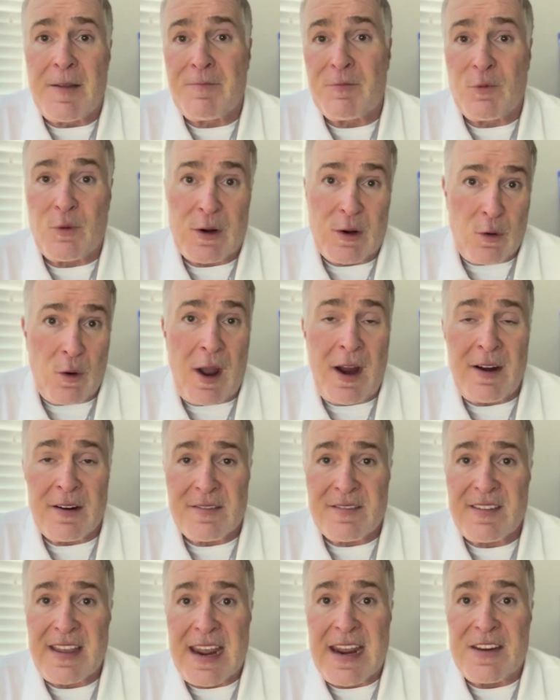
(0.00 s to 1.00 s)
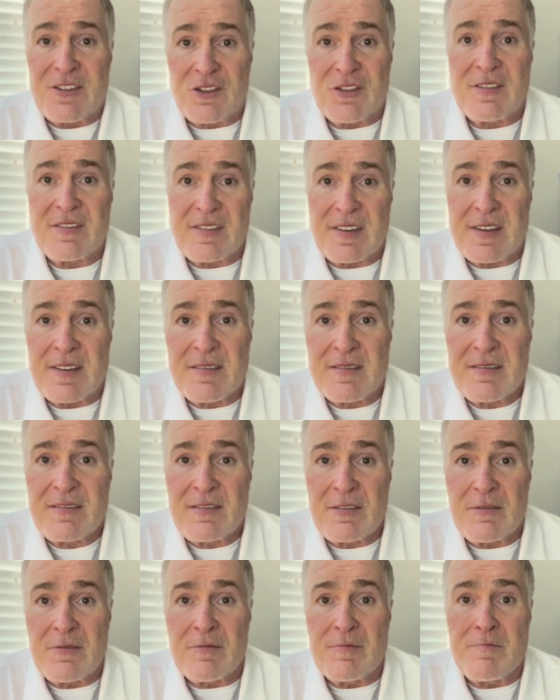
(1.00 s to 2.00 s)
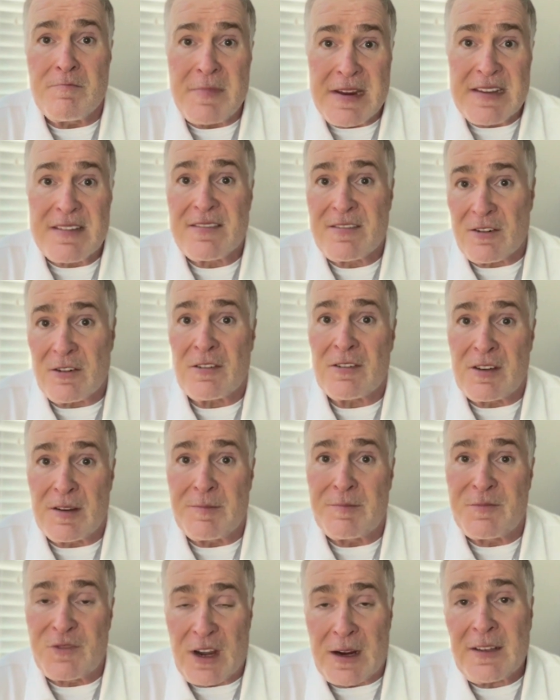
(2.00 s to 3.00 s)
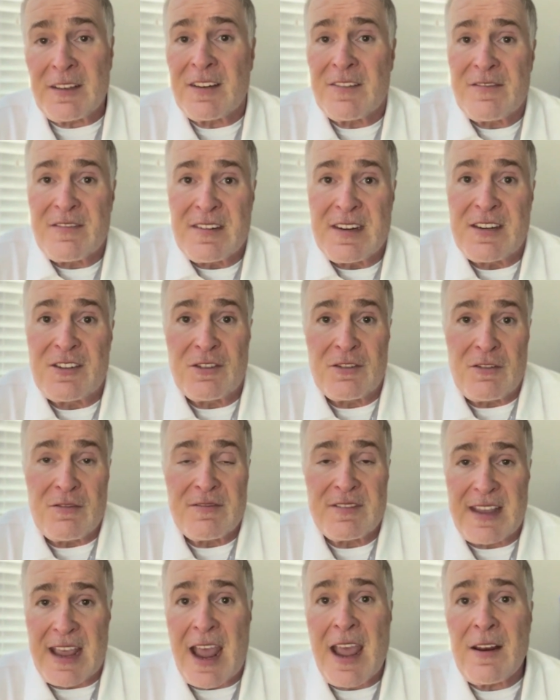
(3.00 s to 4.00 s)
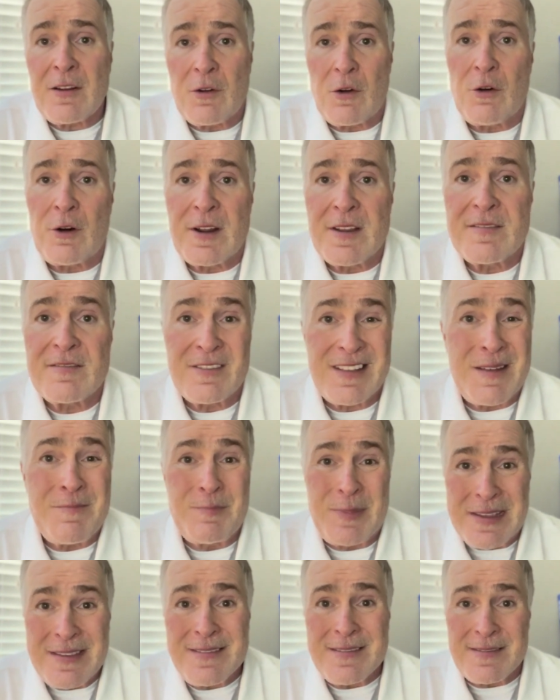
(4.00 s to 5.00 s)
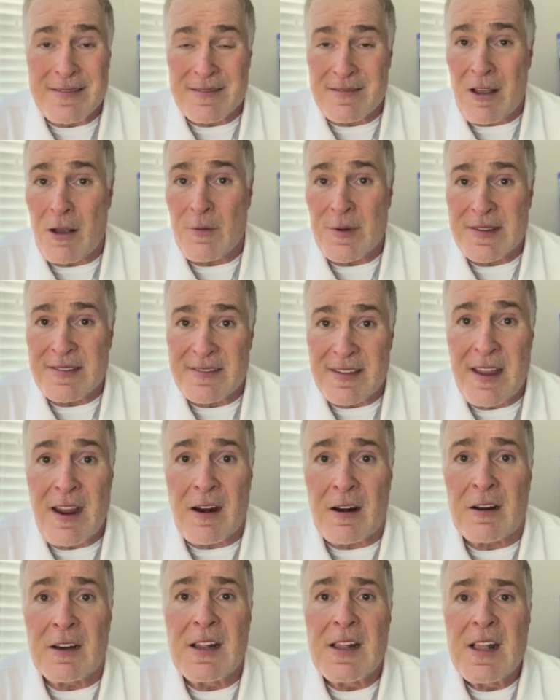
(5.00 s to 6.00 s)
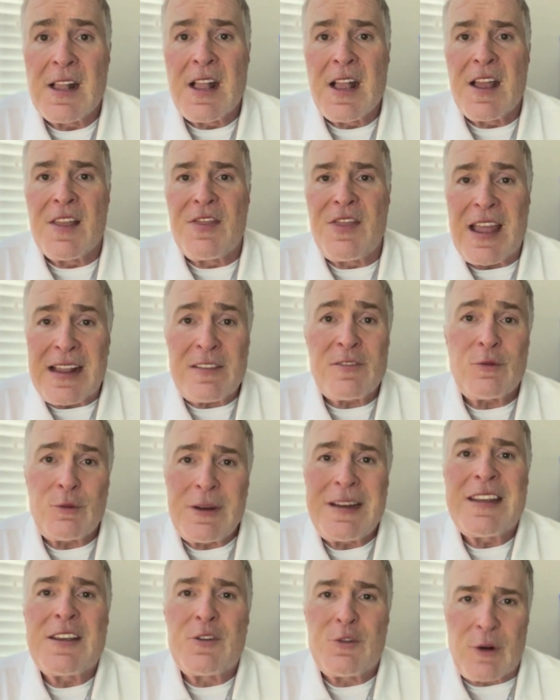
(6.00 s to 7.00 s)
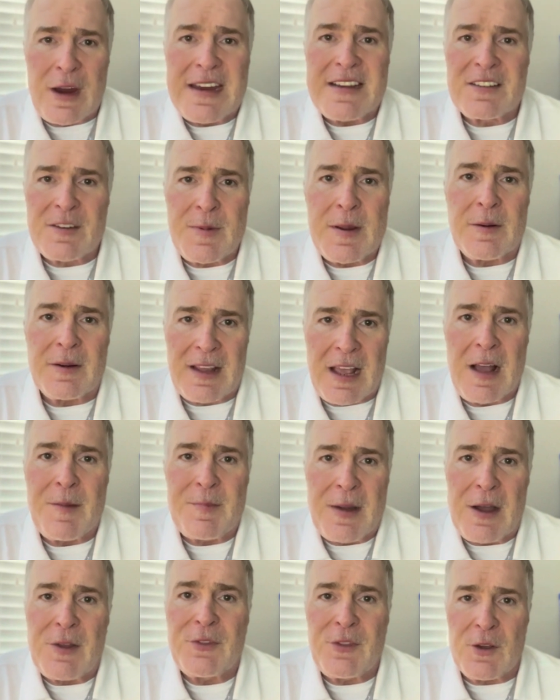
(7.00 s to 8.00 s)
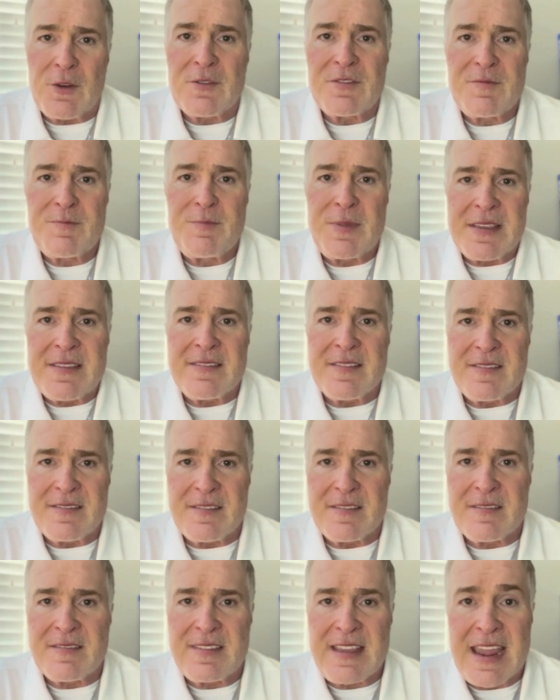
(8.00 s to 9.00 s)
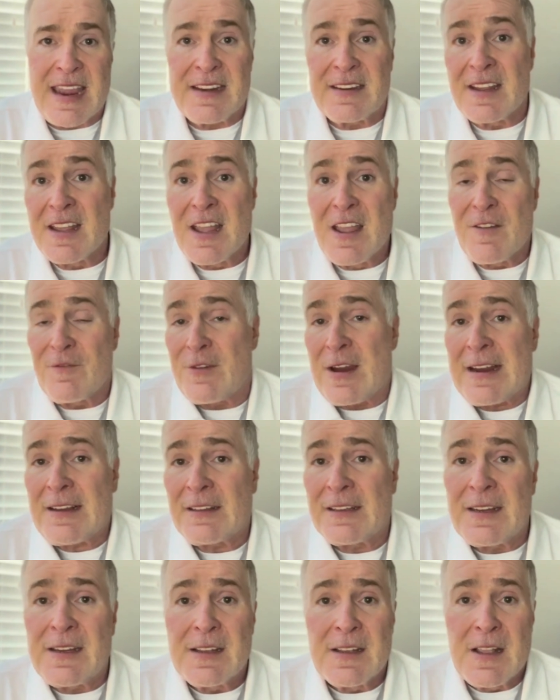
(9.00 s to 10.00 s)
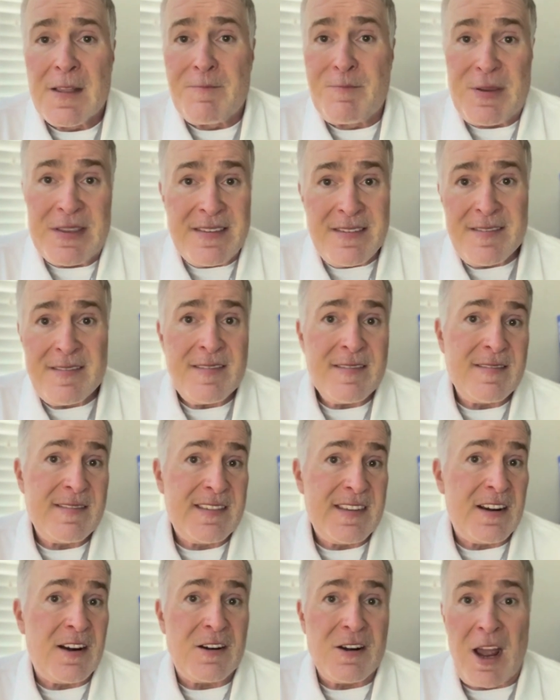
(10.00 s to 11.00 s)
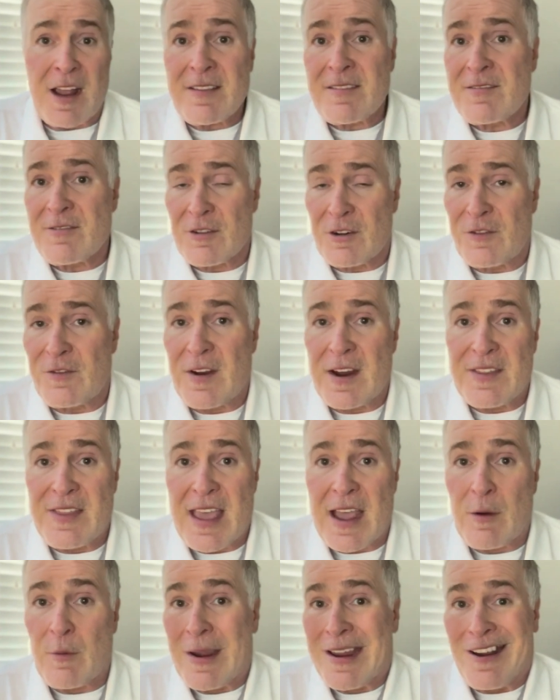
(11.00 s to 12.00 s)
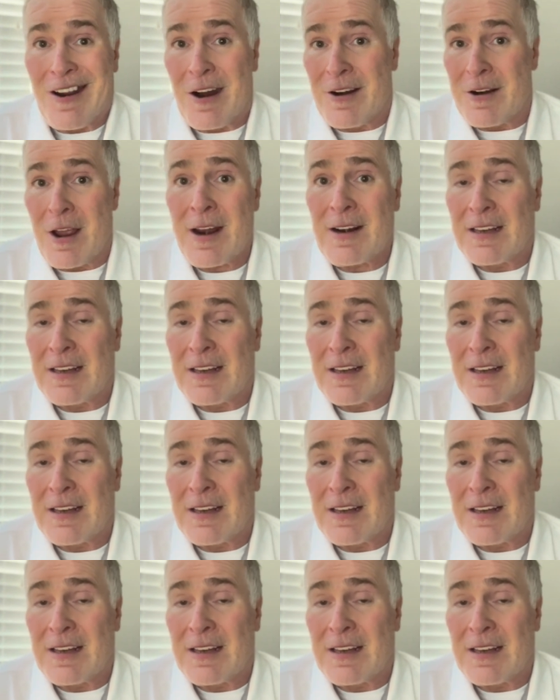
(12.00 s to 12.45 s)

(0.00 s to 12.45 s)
requires agencies to meet certain objectives in each of those categories, so that business is always there. That's really great to be able to help out those businesses. And frankly, businesses that are not certified that way are not